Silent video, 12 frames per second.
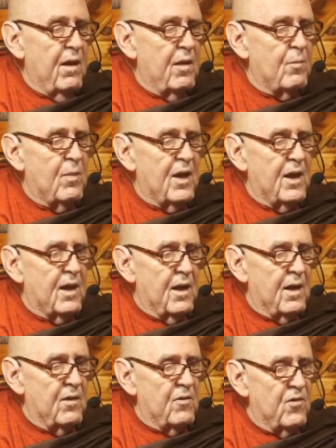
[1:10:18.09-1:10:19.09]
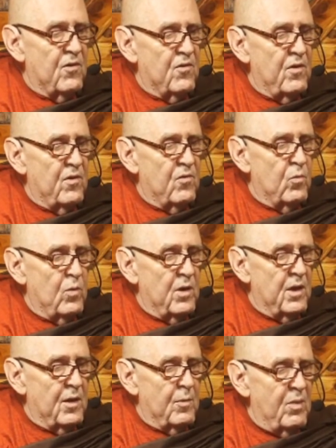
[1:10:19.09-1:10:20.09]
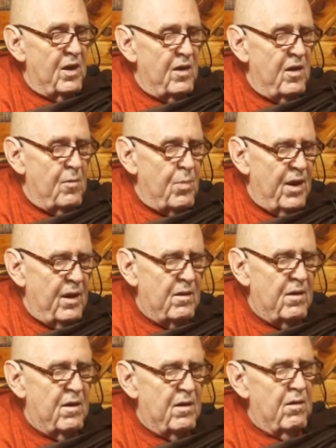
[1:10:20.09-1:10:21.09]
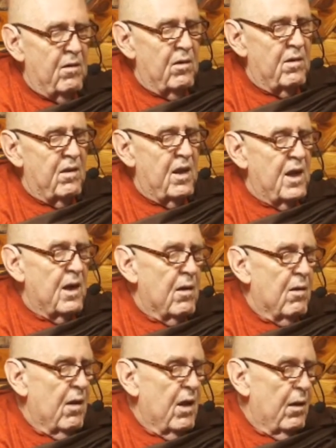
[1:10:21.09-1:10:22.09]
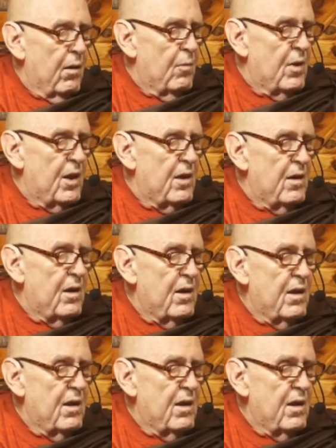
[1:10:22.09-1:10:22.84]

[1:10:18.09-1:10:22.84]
and my consciousness will not be dependent on the air element.